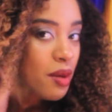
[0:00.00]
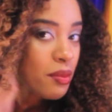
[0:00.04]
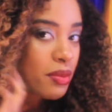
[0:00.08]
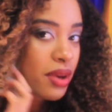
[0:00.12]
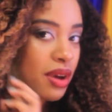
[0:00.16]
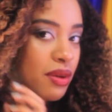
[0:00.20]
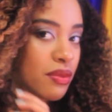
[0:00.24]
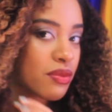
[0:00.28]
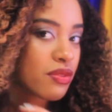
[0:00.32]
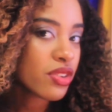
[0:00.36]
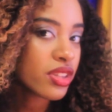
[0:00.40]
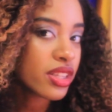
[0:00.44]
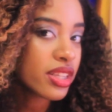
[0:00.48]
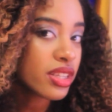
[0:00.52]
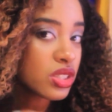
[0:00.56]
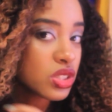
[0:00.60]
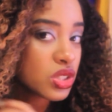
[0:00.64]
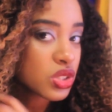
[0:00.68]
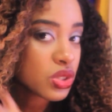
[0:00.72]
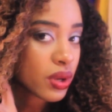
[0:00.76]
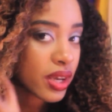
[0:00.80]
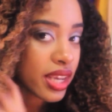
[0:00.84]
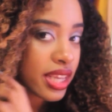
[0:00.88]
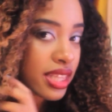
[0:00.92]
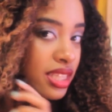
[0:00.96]
But I'm really
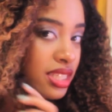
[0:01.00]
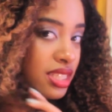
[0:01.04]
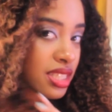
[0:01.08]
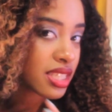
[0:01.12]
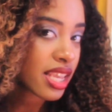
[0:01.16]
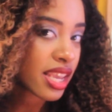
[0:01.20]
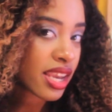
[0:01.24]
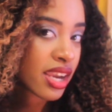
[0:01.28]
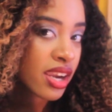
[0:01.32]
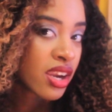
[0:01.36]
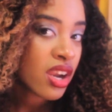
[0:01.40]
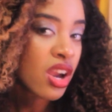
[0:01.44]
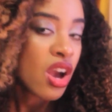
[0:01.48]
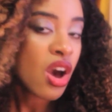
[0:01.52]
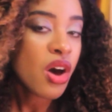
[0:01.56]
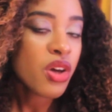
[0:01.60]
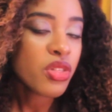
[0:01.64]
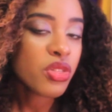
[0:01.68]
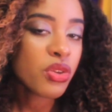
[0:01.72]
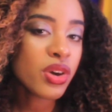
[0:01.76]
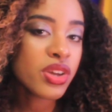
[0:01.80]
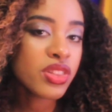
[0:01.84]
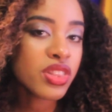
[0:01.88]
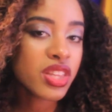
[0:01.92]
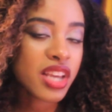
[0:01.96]
enjoying this hair.
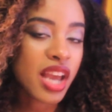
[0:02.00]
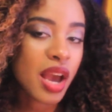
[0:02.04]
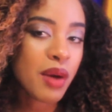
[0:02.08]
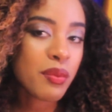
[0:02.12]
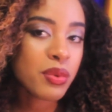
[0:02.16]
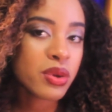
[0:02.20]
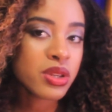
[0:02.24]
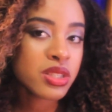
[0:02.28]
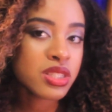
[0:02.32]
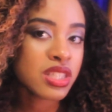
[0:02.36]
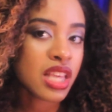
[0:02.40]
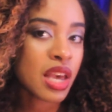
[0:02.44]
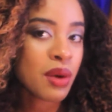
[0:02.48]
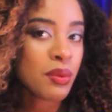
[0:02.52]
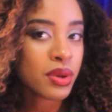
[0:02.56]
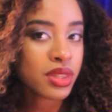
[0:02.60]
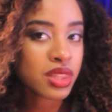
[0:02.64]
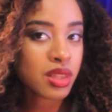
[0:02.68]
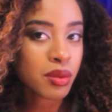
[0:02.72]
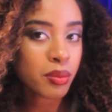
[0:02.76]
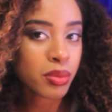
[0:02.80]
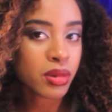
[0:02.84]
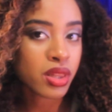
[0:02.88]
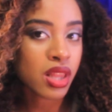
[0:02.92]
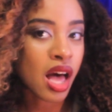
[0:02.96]
The only thing I will say with
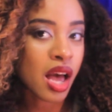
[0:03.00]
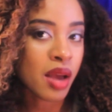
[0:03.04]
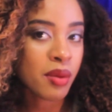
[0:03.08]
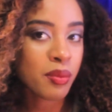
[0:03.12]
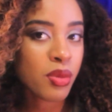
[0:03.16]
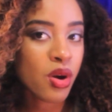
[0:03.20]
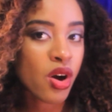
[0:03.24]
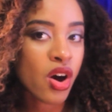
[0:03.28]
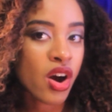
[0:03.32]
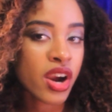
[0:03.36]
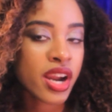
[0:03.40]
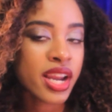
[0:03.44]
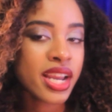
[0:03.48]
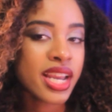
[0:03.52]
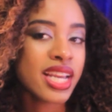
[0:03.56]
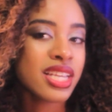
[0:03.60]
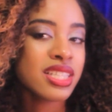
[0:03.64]
the blonde part,